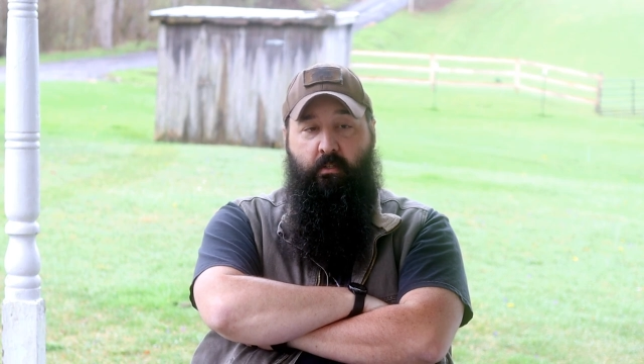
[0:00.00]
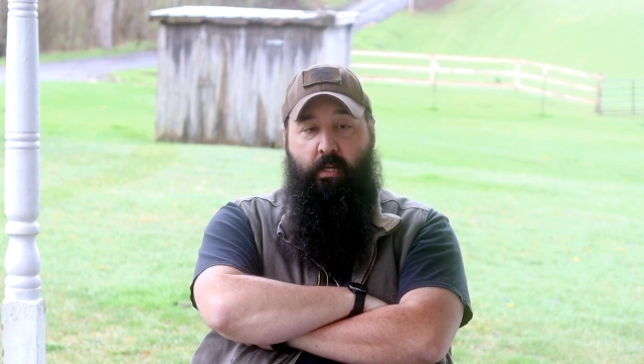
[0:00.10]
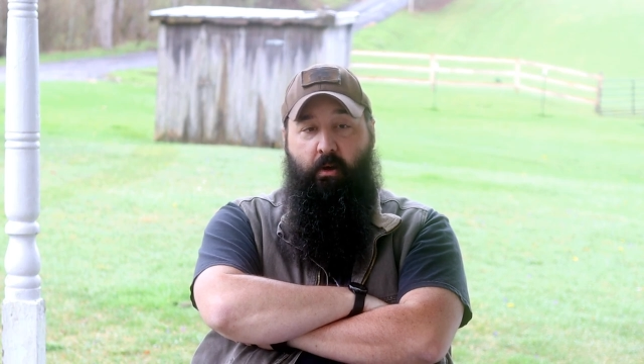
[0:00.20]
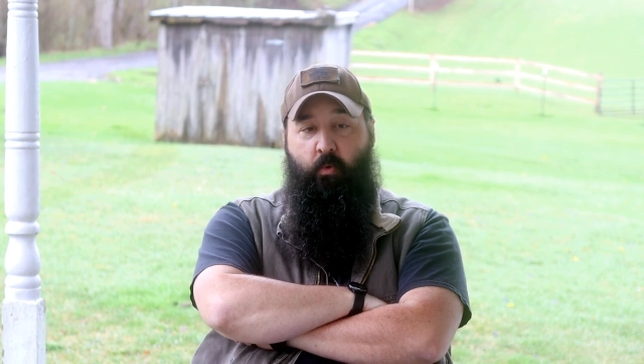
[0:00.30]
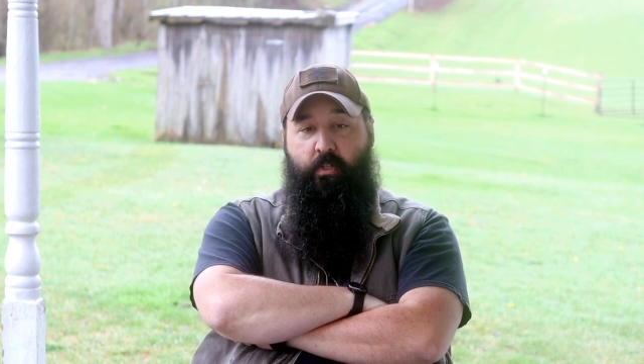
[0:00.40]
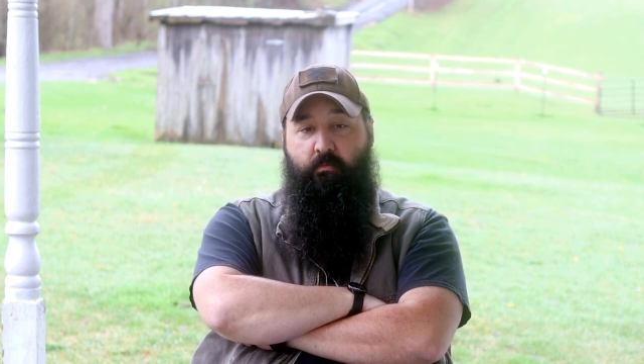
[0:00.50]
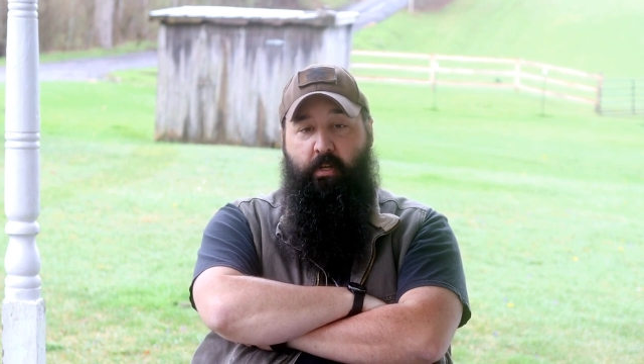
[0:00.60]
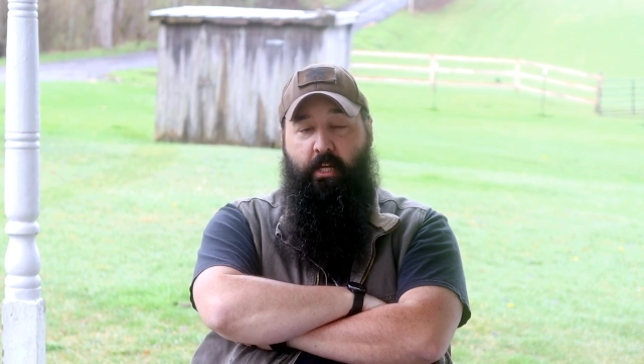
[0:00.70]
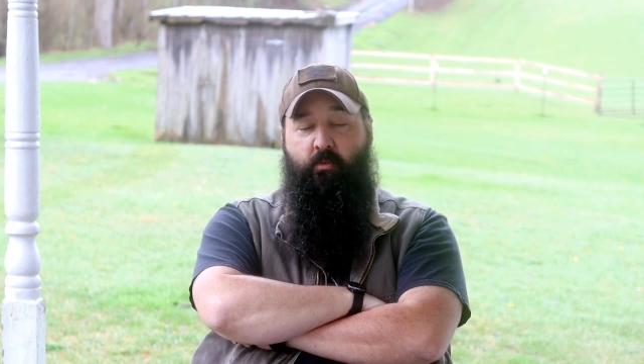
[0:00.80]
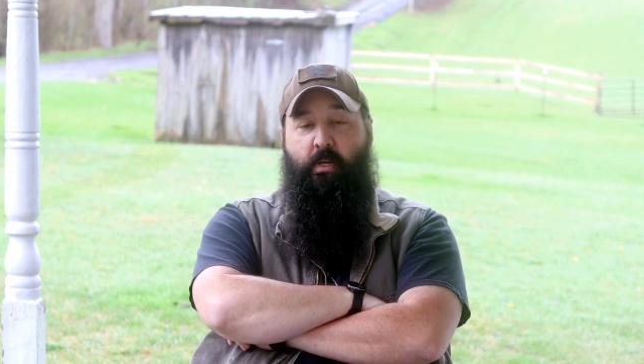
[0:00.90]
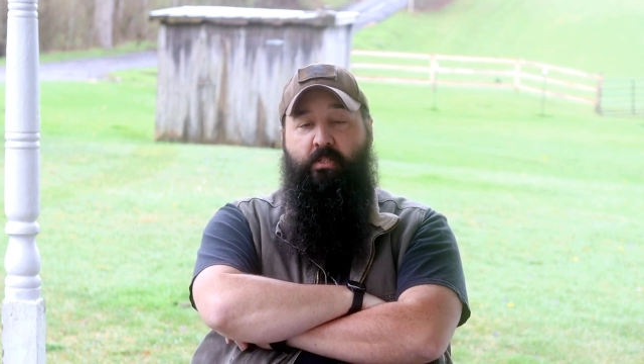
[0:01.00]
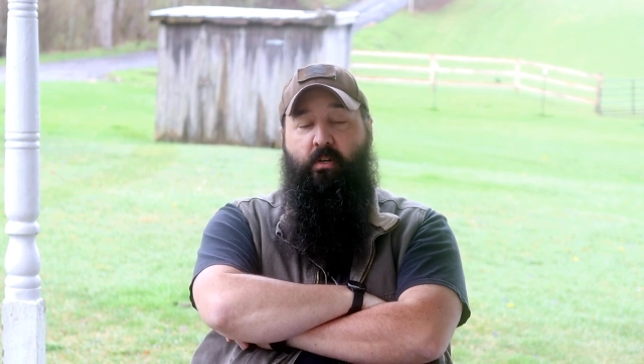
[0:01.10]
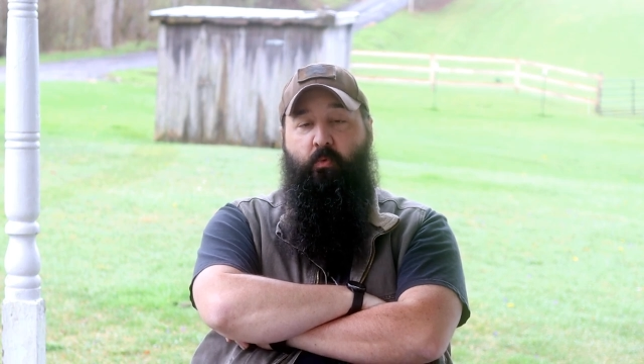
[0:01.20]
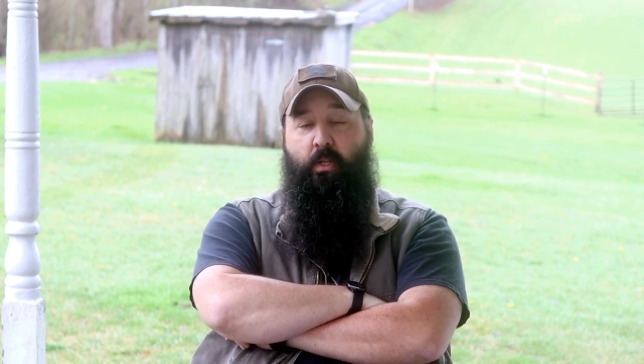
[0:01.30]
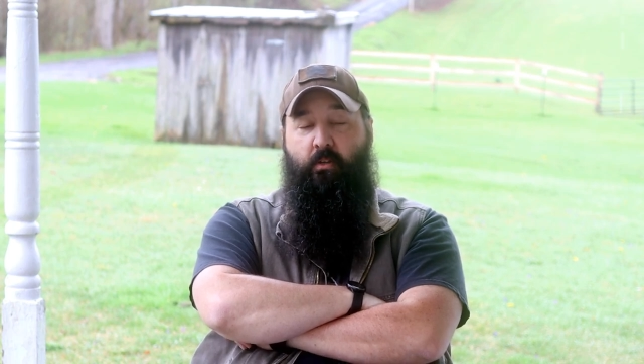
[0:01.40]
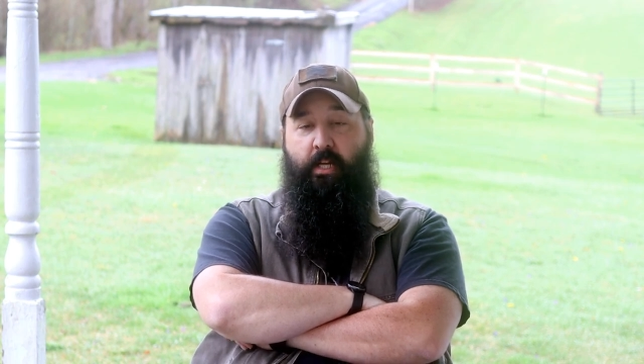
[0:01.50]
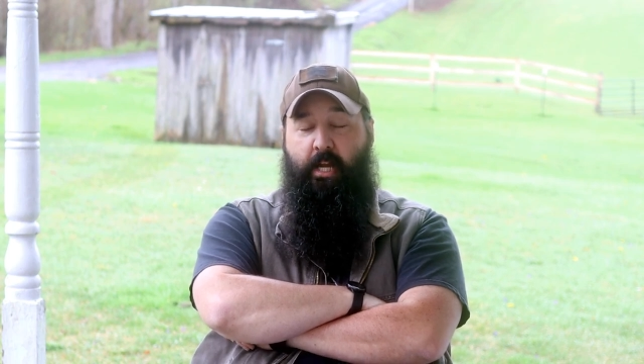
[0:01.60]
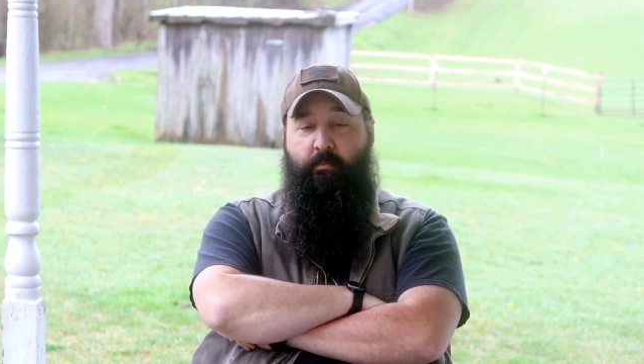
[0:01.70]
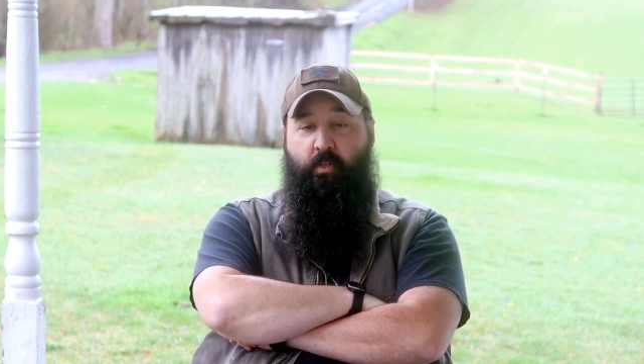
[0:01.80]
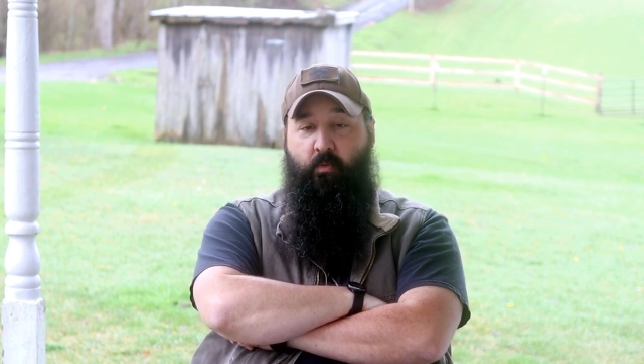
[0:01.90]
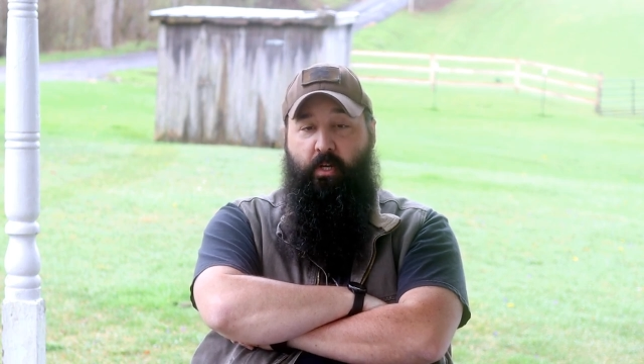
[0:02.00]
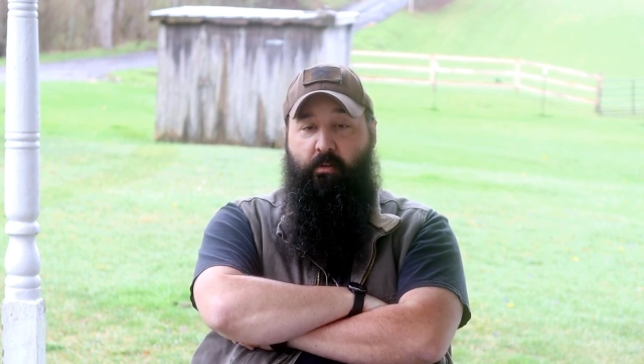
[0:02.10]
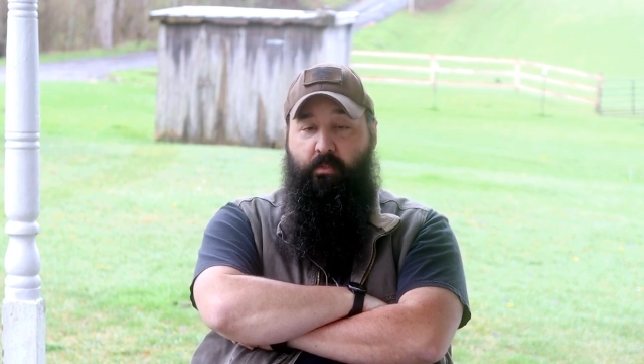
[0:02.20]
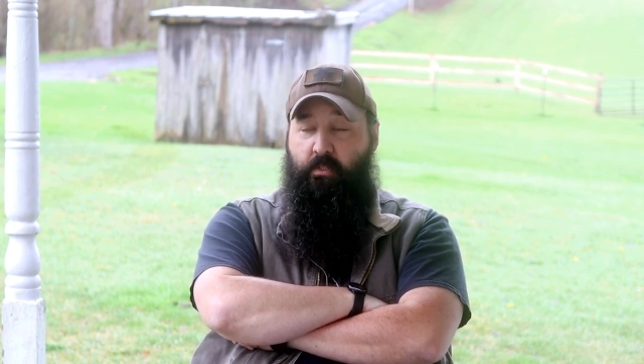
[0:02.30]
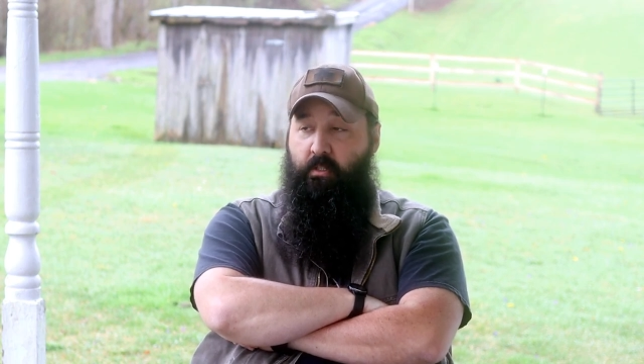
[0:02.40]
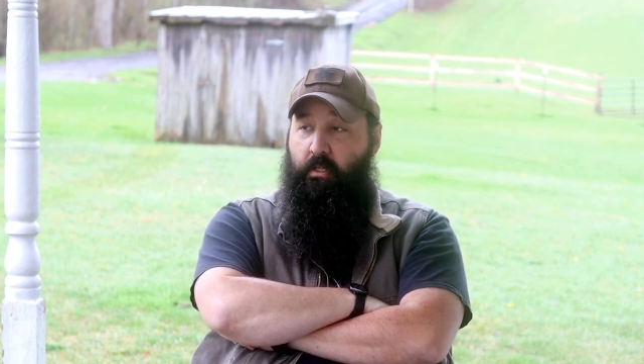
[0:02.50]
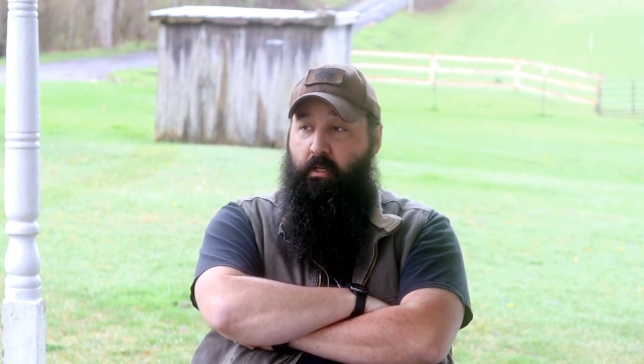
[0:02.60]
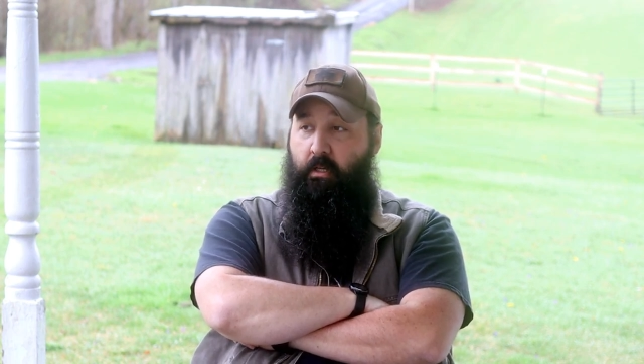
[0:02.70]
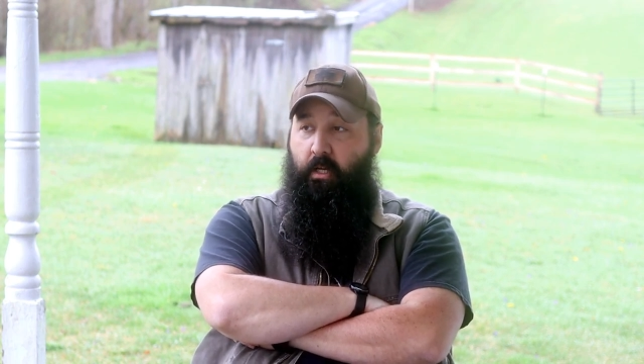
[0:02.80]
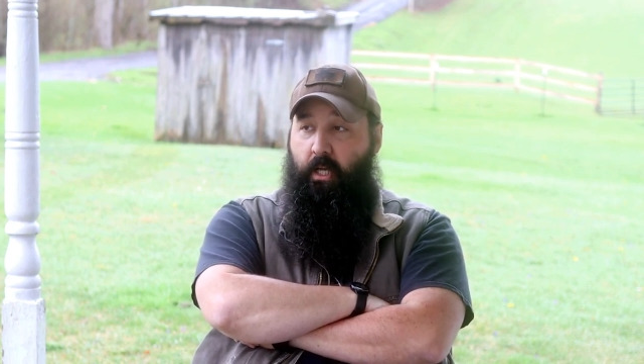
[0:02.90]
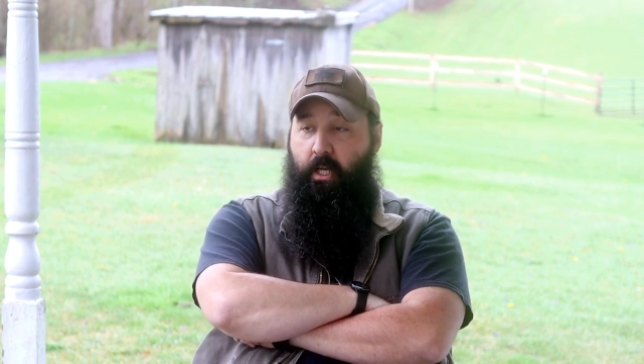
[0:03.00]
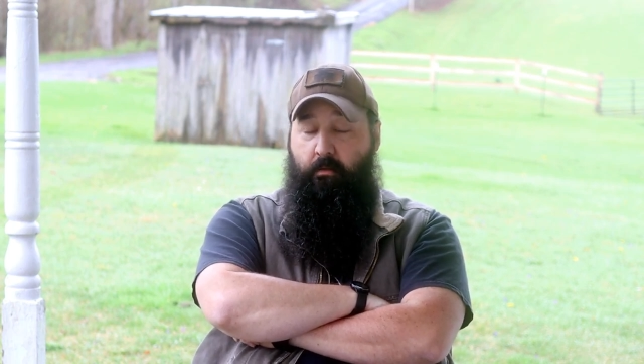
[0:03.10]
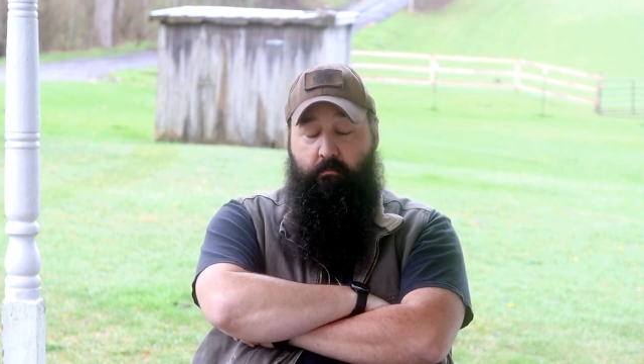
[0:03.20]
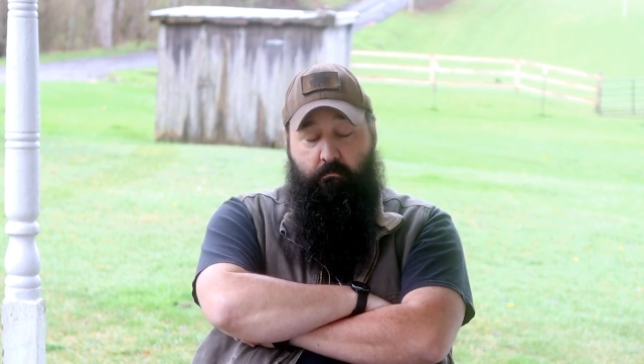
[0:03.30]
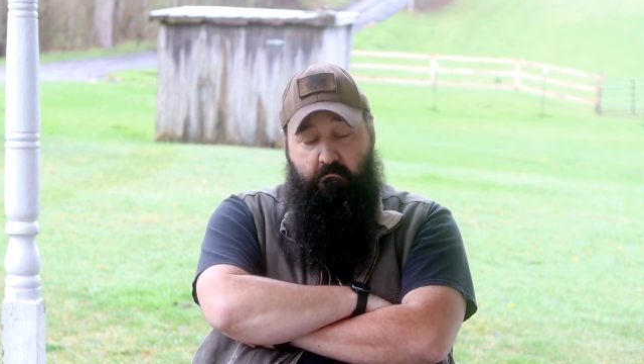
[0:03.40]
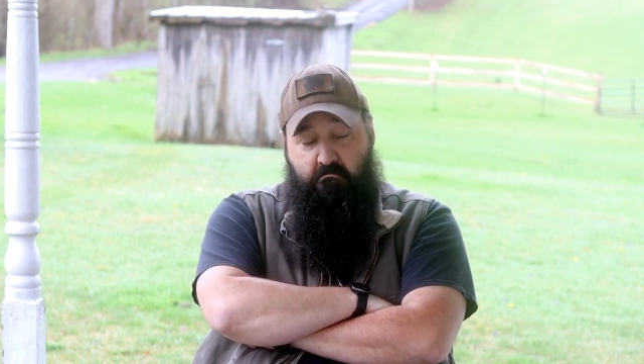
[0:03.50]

that I wouldn't handle myself well on camera or whatever. And,